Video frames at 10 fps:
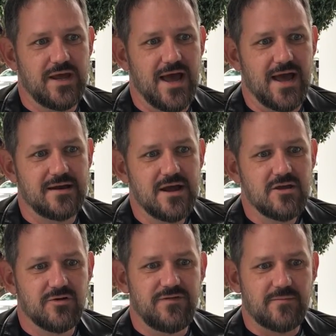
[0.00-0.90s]
we had
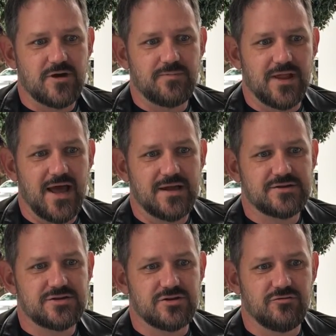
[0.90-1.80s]
revamped our
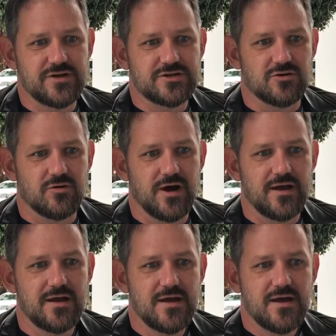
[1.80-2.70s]
plans to
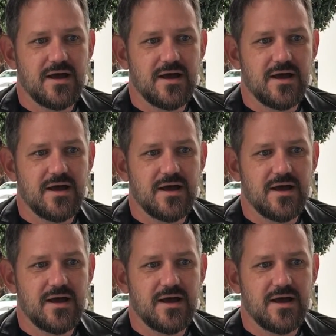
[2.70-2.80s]
restoring